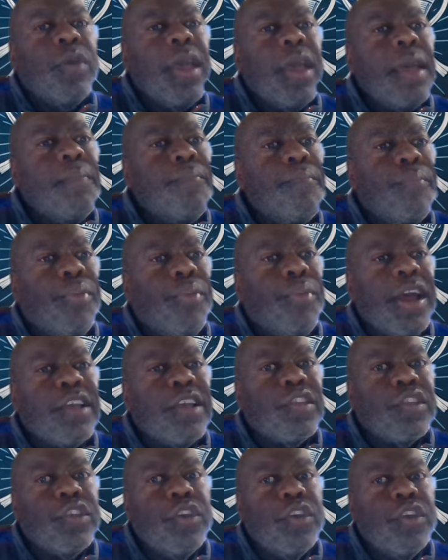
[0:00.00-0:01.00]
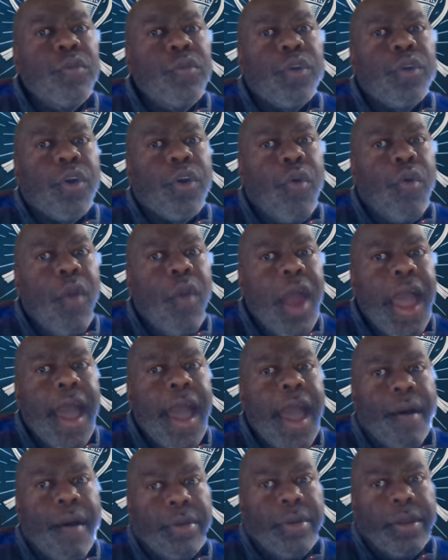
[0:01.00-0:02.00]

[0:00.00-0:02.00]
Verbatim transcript: impress you, the crowd.